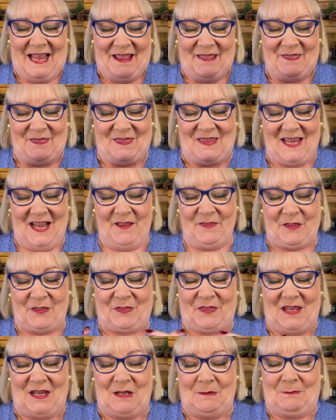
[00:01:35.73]
The other
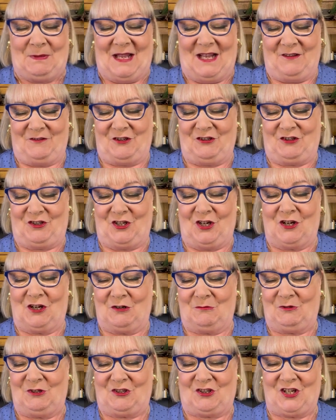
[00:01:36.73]
thing about the
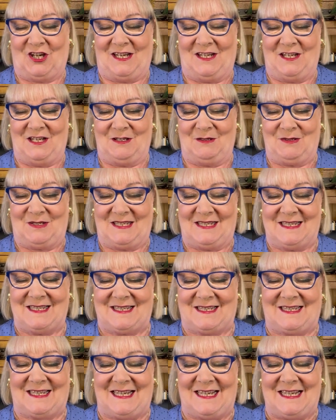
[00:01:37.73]
chart which I
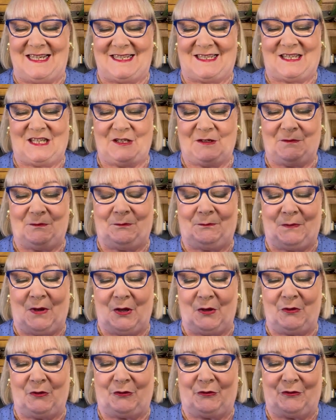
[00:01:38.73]
noticed is that
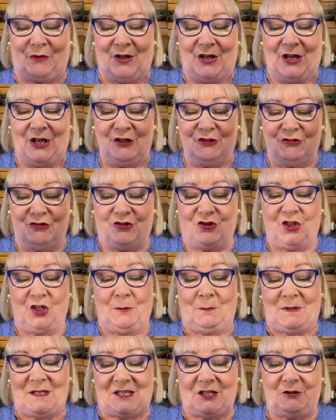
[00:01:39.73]
both
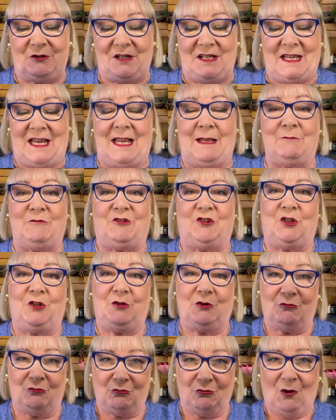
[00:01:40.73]
Jupiter and
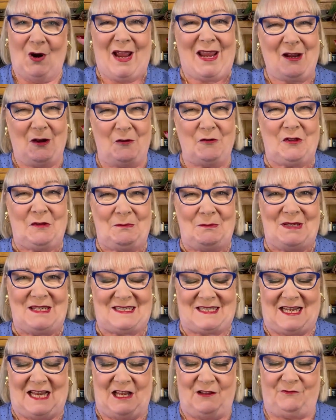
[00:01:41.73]
Neptune are right on the
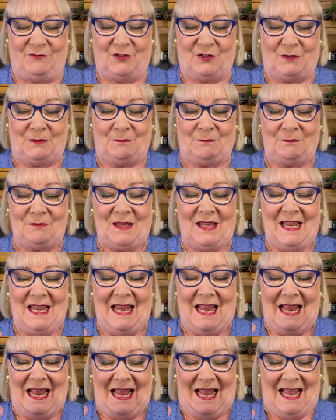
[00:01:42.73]
midheaven.
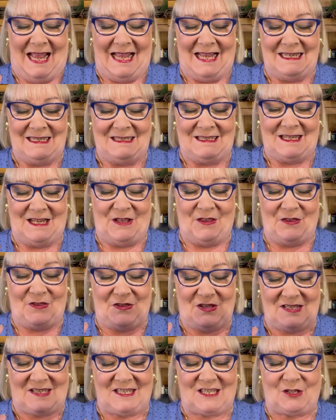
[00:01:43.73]
And
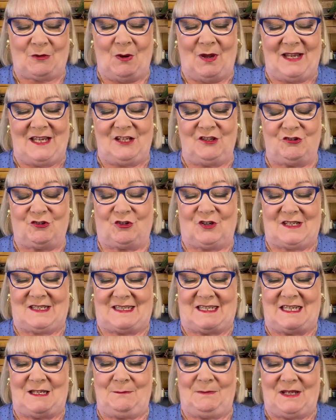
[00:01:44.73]
this is quite
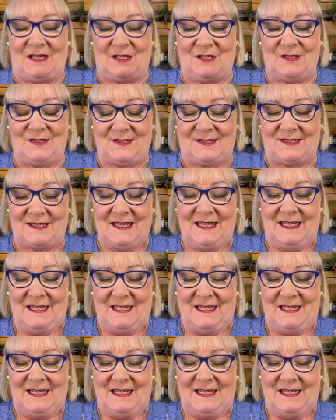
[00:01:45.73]
interesting because,